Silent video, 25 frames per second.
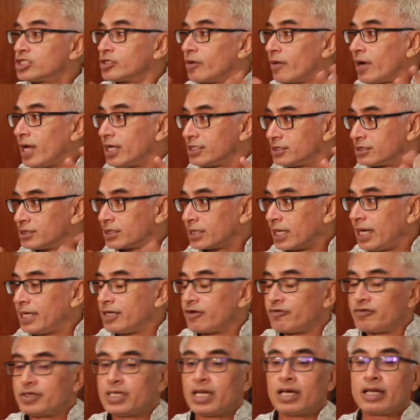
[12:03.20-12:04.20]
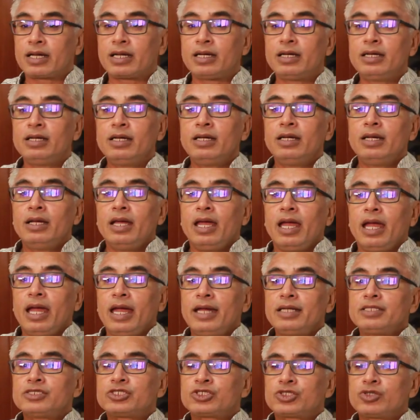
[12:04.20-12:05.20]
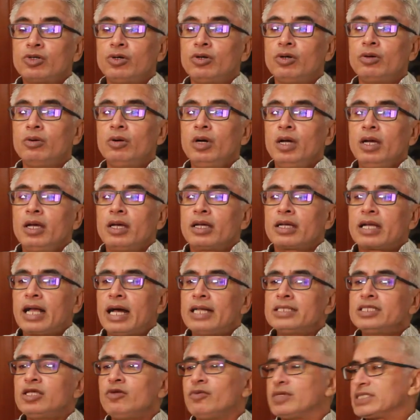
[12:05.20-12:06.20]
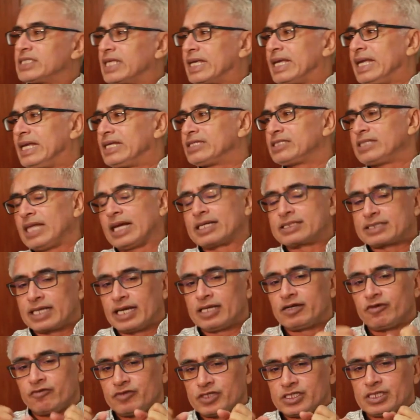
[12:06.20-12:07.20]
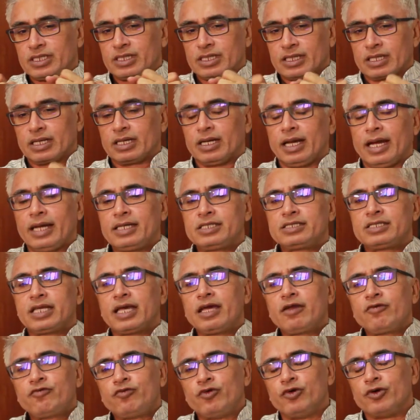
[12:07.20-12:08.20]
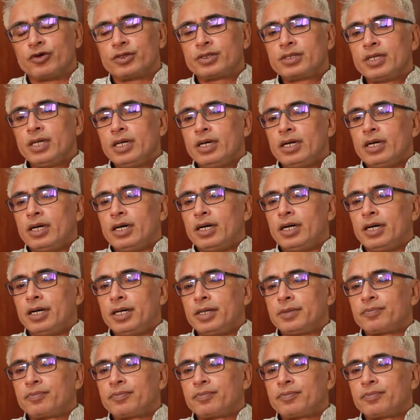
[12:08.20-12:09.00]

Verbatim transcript: know, Purna Swaraj kind of an era. And so Gandhi was against that kind of a thing. And therefore,